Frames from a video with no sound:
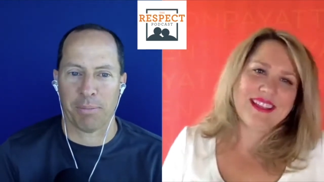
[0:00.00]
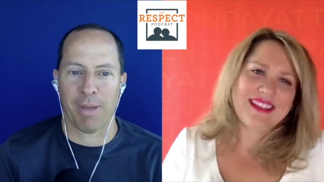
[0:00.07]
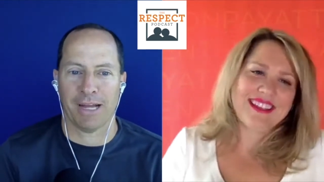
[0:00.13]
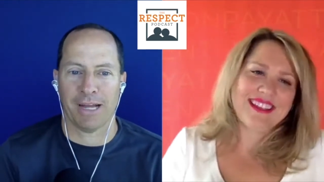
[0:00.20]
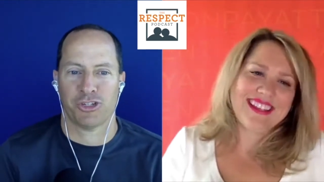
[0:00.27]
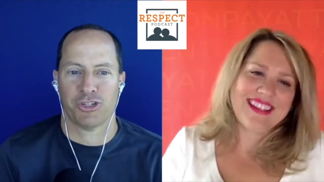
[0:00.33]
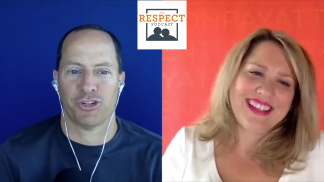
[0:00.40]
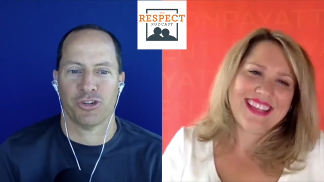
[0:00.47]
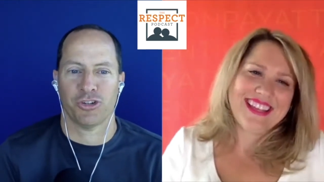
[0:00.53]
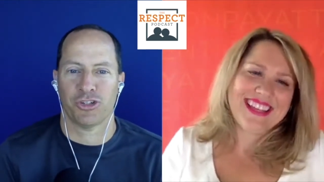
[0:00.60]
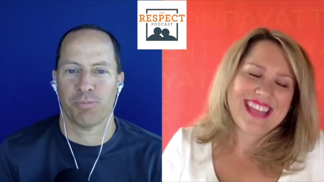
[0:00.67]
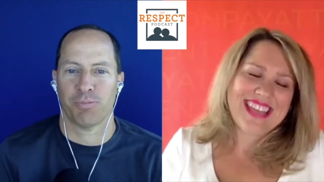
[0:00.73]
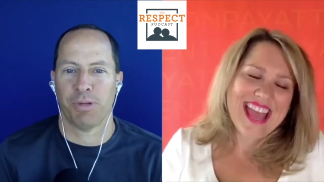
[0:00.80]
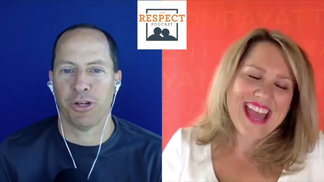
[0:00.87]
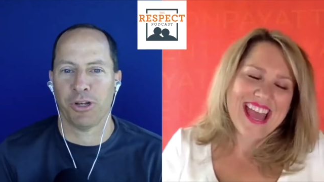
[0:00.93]
Speaker 1: by Matt
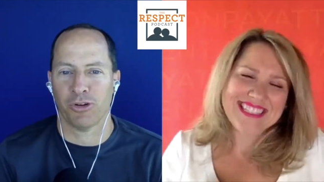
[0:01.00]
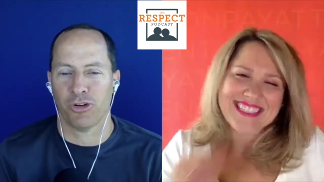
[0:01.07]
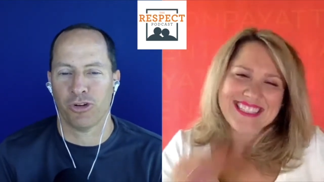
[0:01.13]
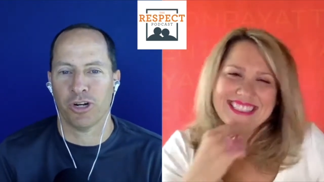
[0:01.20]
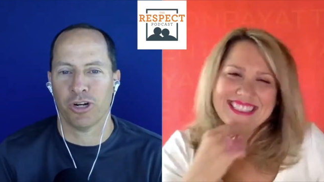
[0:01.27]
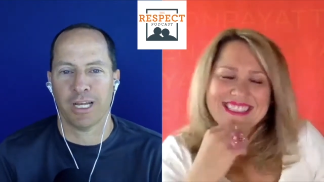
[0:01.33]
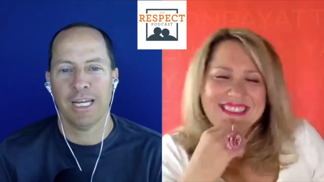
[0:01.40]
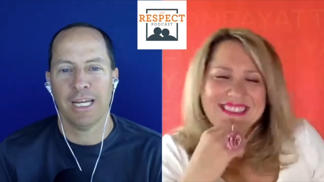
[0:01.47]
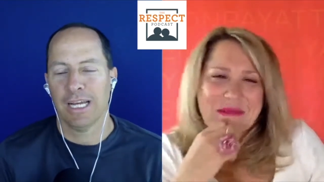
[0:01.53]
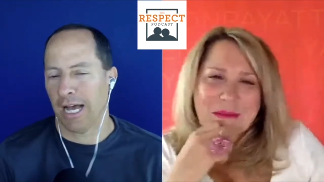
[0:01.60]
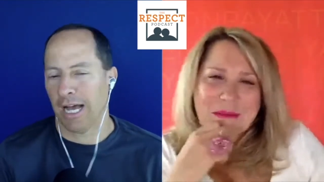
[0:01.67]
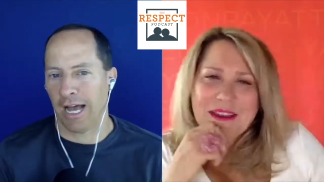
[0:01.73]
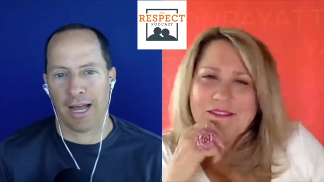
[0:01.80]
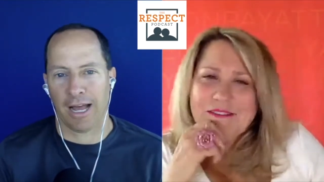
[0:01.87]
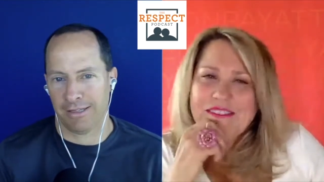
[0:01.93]
Church, yes, Peter Cook.
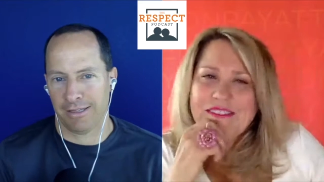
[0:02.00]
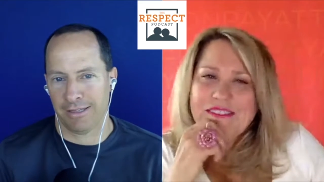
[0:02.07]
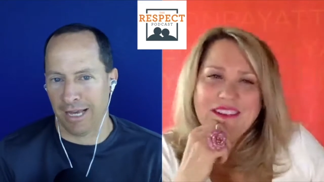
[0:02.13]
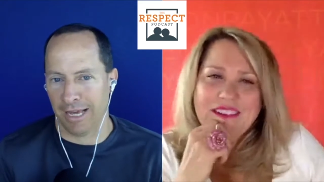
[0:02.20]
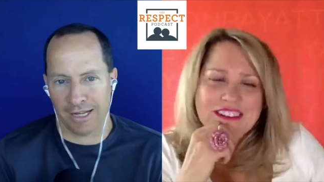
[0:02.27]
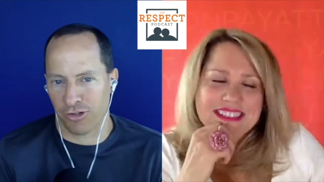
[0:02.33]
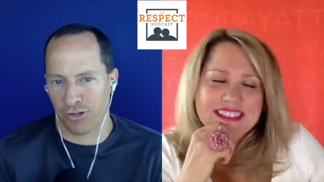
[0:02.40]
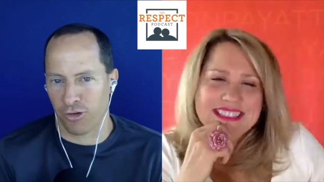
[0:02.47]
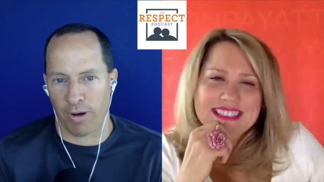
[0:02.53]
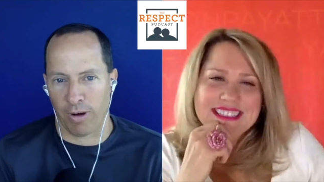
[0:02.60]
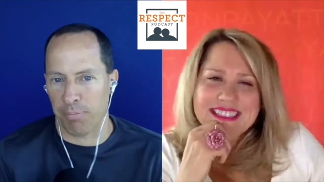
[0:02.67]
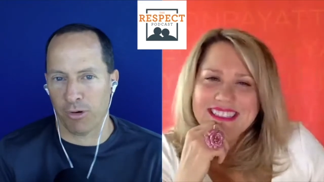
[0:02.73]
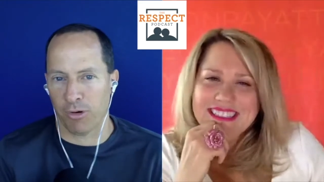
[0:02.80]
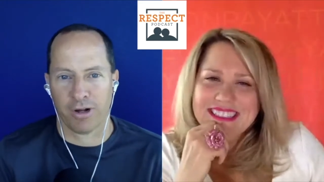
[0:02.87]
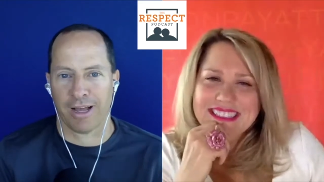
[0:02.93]
It's one of my favorites. Uh, yeah, it's
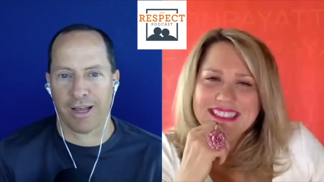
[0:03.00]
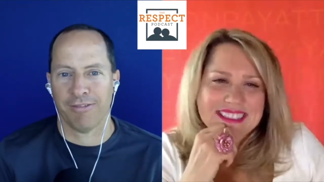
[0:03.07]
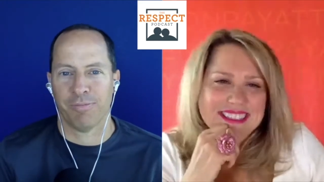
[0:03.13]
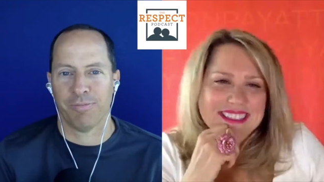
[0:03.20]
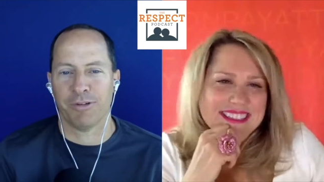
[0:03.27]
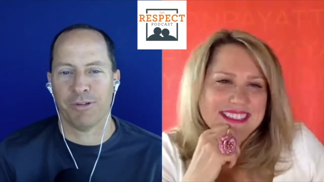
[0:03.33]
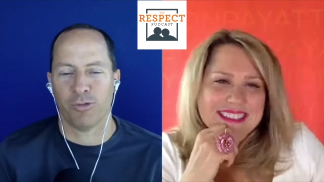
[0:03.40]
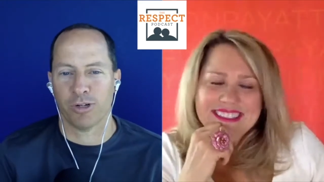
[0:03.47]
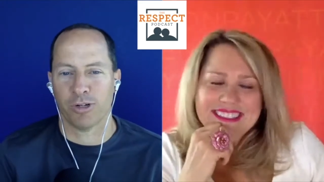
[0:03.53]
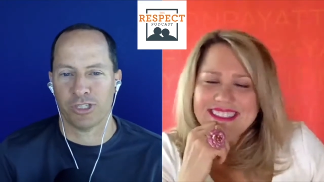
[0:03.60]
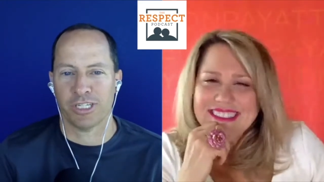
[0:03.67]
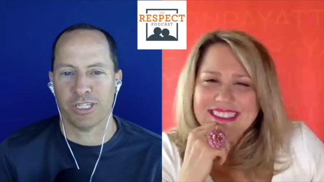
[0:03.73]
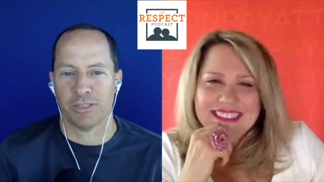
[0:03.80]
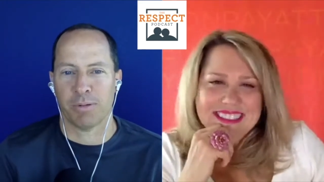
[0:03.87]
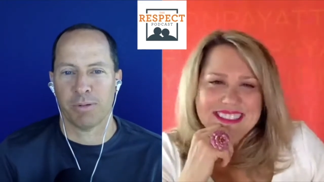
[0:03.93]
a great book. I've been
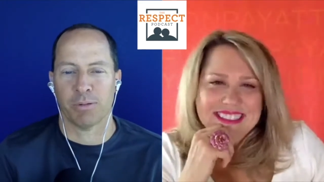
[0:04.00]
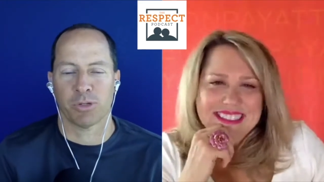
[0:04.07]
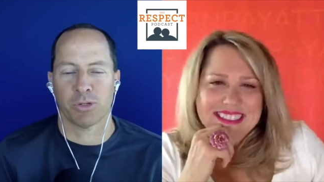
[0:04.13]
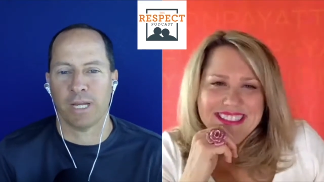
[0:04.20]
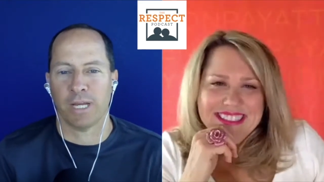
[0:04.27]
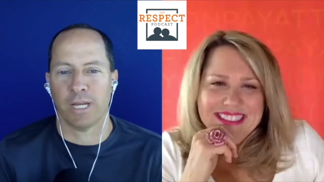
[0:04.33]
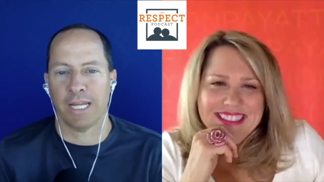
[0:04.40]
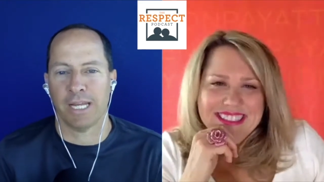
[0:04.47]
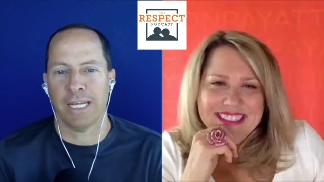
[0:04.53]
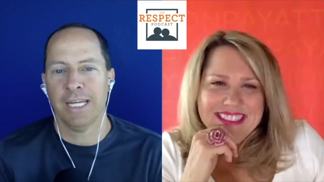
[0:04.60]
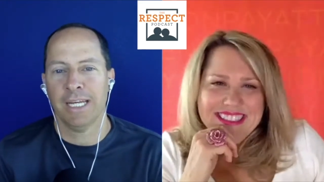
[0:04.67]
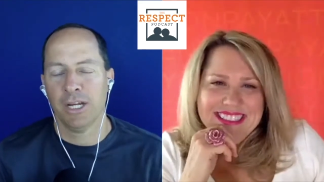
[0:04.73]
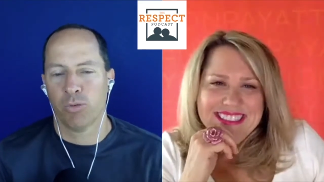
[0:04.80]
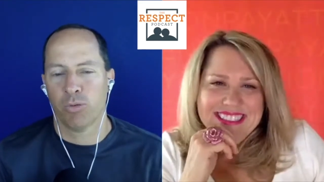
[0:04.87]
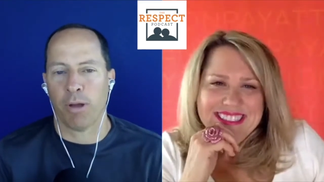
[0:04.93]
fortunate to be able to read
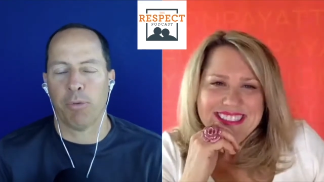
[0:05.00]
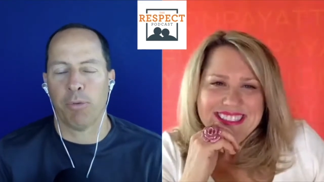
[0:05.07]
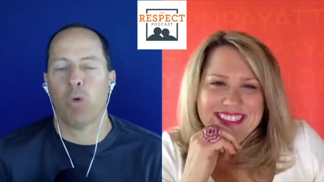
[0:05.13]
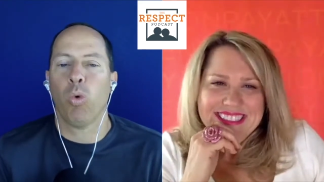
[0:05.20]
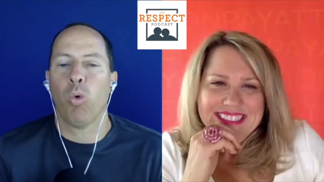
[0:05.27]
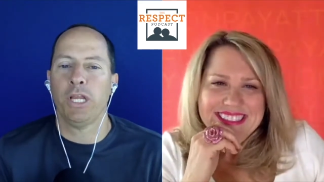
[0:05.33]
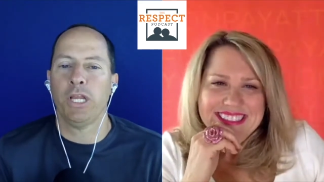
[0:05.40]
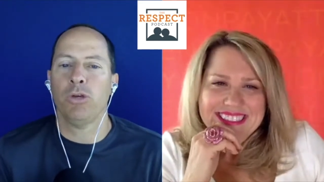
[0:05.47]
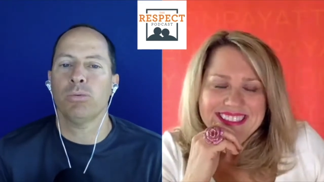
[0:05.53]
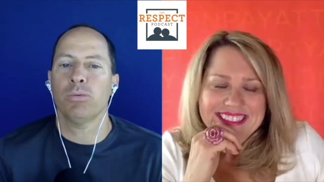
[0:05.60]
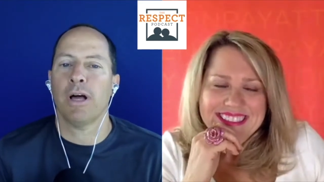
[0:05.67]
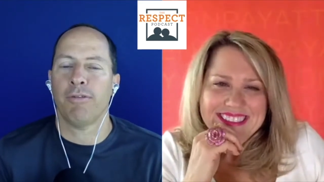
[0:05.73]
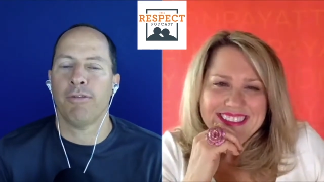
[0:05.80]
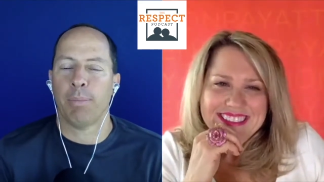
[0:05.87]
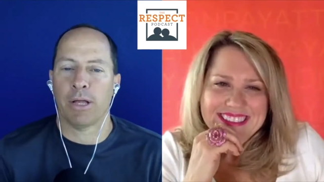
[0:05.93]
it. Great book. What
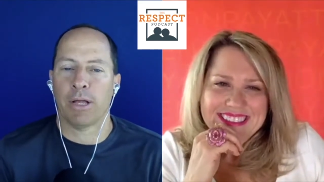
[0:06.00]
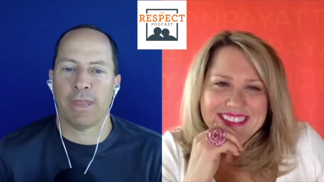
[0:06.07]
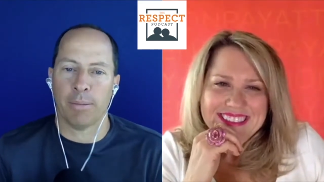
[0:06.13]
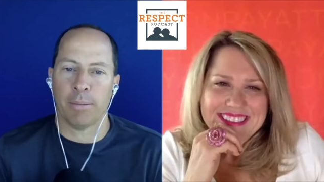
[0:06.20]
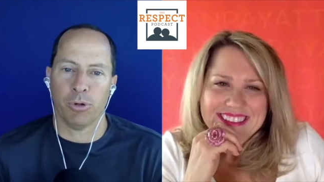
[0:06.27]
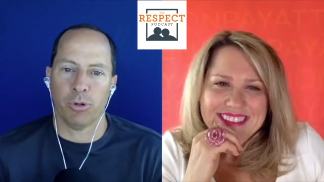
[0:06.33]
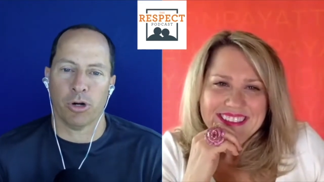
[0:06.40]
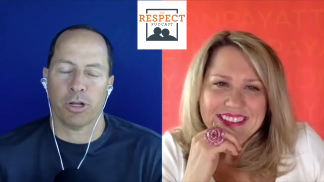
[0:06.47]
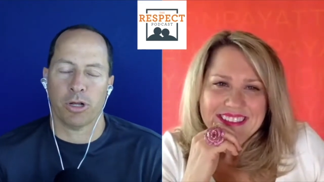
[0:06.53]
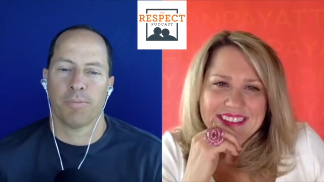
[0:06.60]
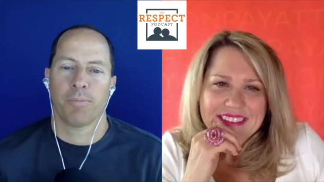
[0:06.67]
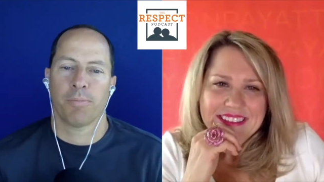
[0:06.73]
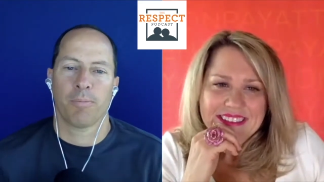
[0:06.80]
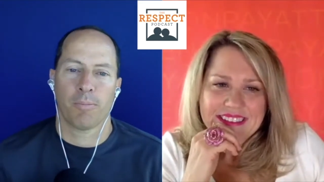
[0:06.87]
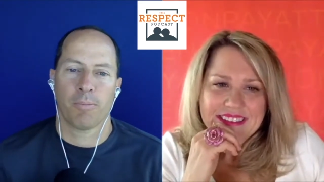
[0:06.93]
do you love about that book?